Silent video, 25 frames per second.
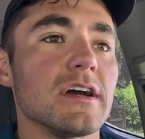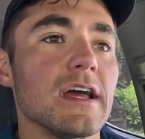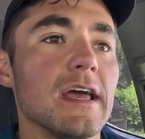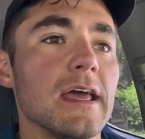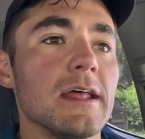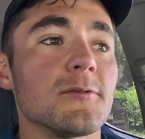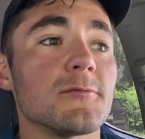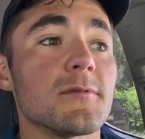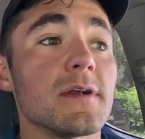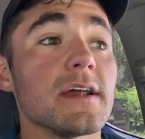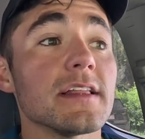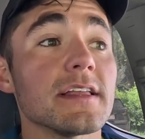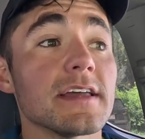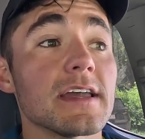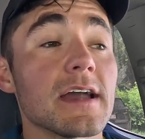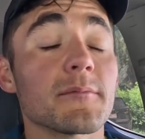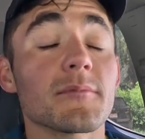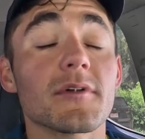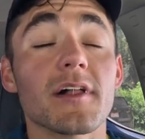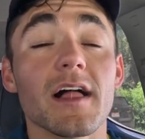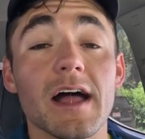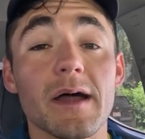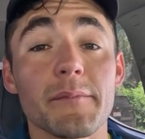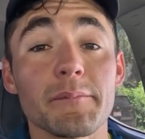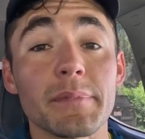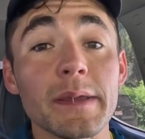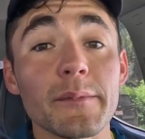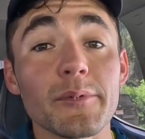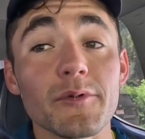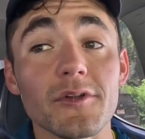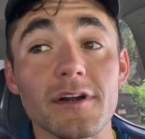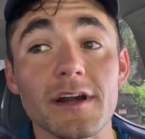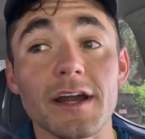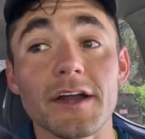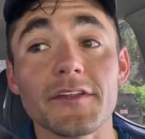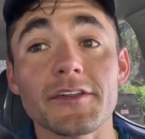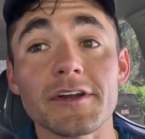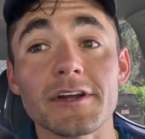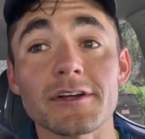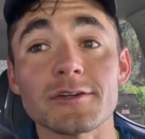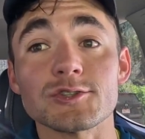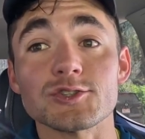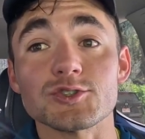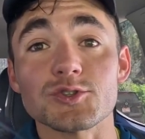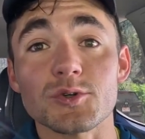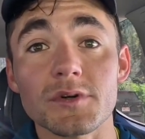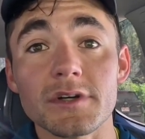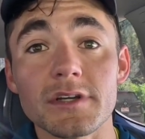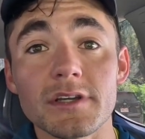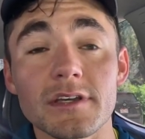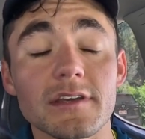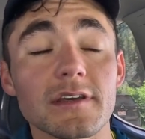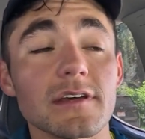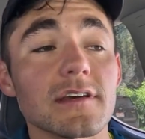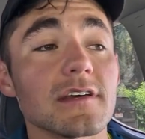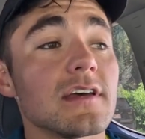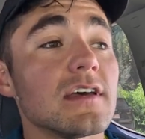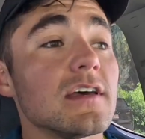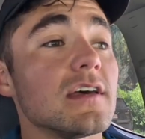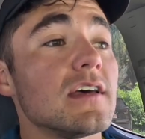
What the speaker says: And really, I'm glad people are out there enjoying it.